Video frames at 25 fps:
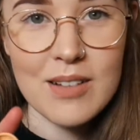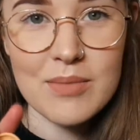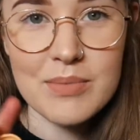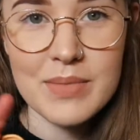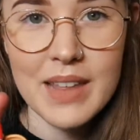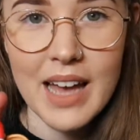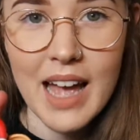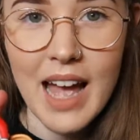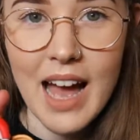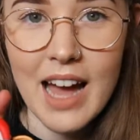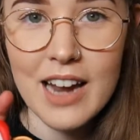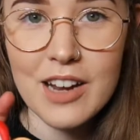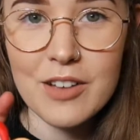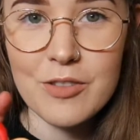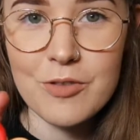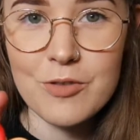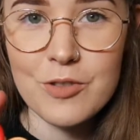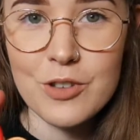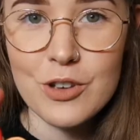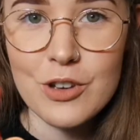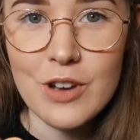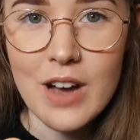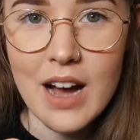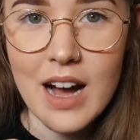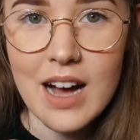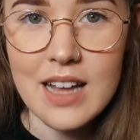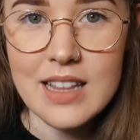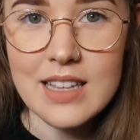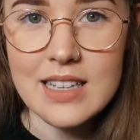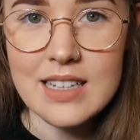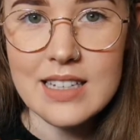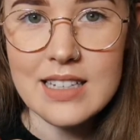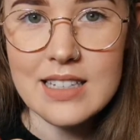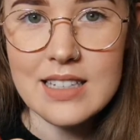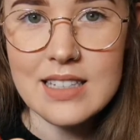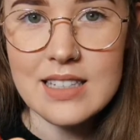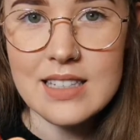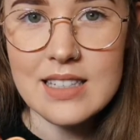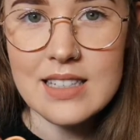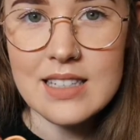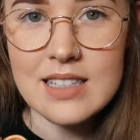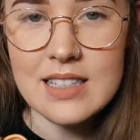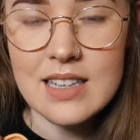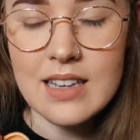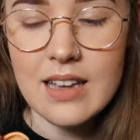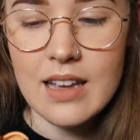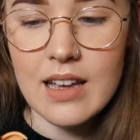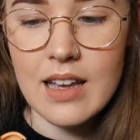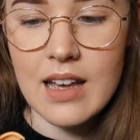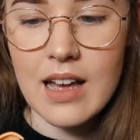They had a few others,